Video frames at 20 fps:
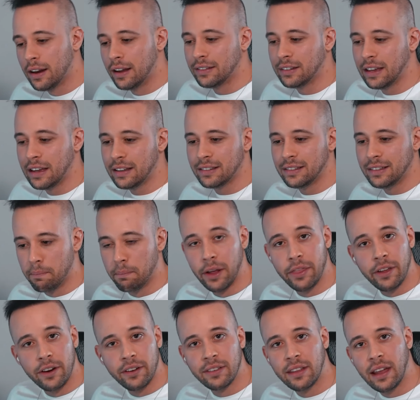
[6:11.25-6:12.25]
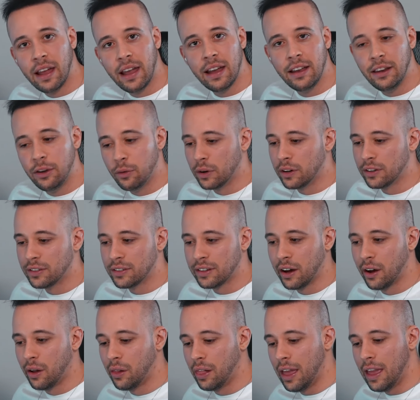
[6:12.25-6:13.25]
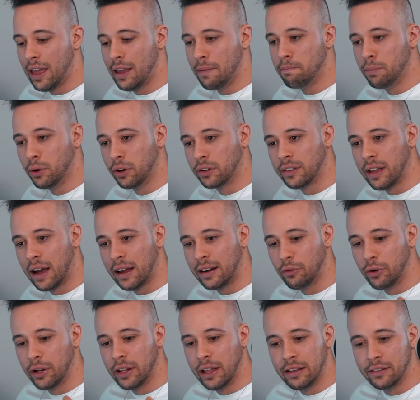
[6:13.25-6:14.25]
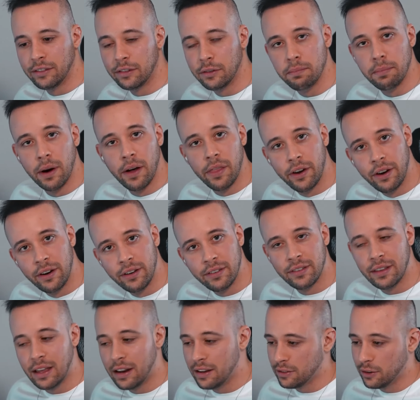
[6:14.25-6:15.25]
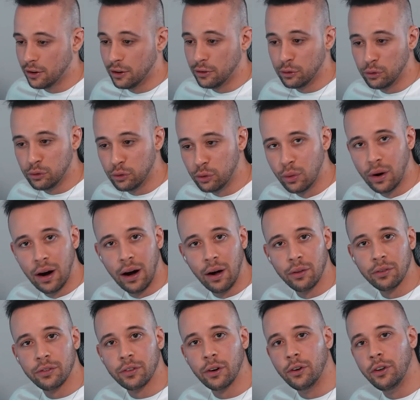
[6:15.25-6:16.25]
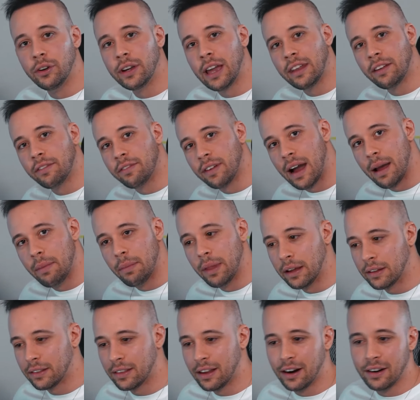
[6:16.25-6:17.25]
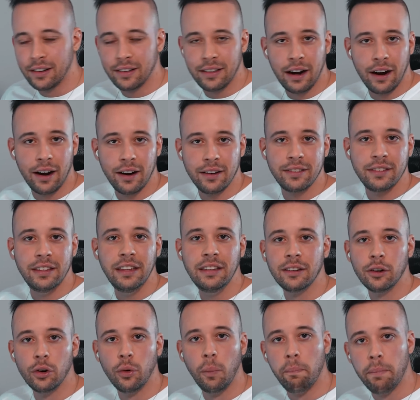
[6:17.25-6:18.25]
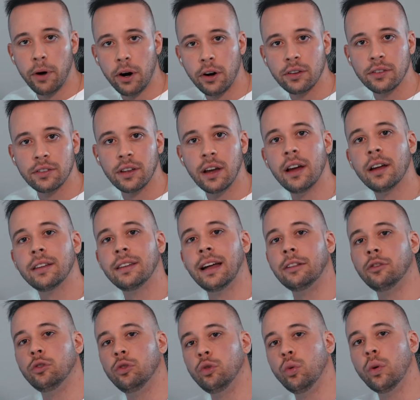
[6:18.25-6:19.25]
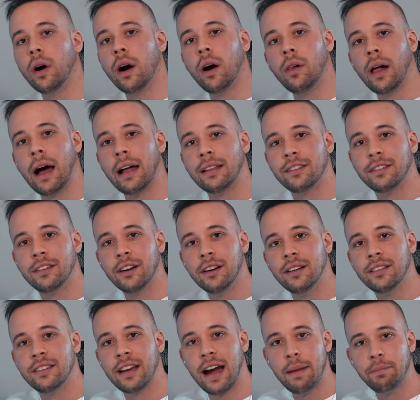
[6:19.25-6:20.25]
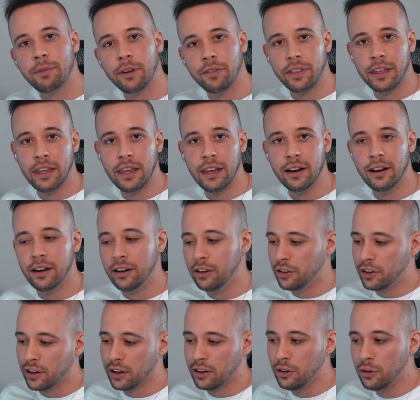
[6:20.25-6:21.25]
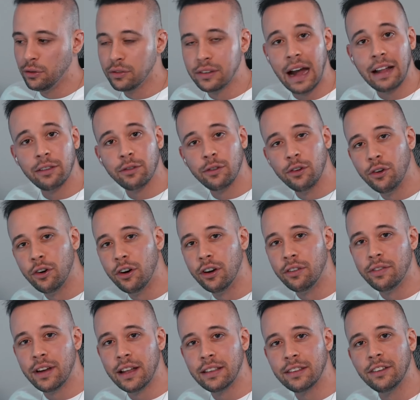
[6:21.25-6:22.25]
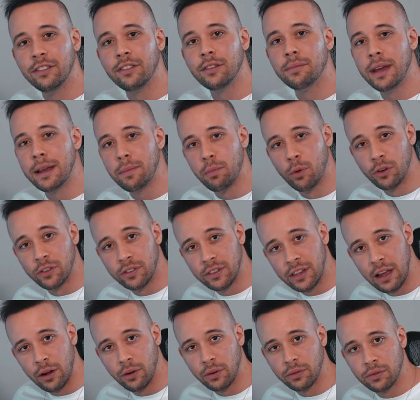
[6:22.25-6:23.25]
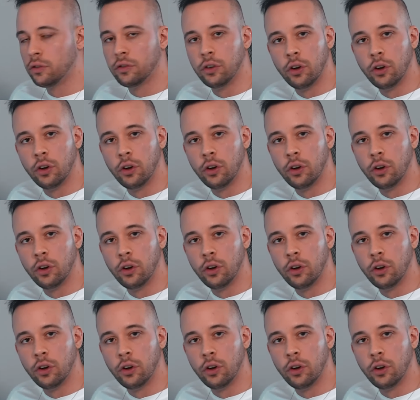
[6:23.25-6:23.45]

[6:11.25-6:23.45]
Let's say it's Mother's Day and you want to sell a book that relates to mothers, then it's going to do well. So you get the vibe. Like there are seasonal books that do well at certain types of the year, and you can use that to your advantage to make more sales.